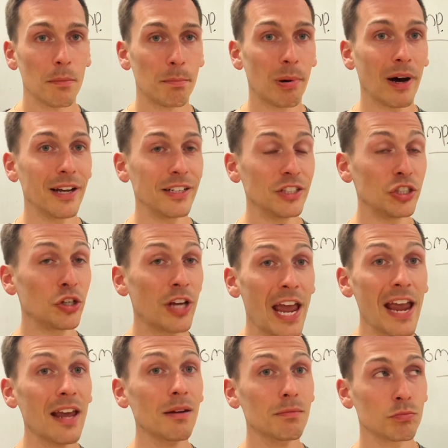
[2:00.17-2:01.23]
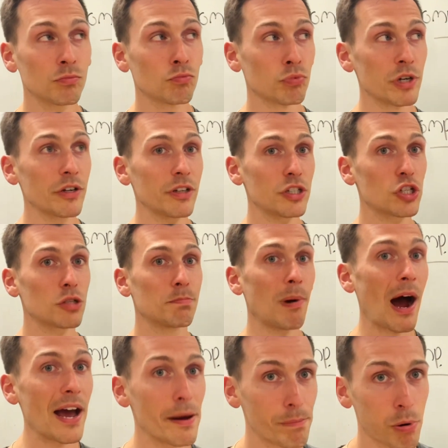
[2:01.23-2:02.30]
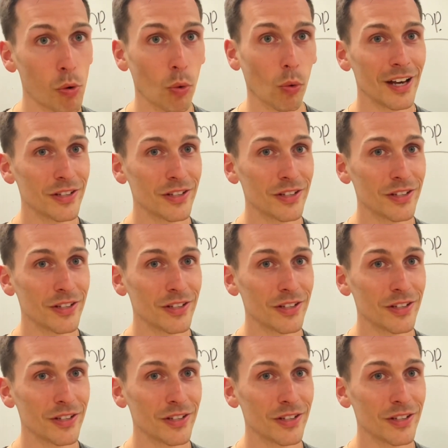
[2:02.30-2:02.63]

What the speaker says: but you can't really just buy a pool.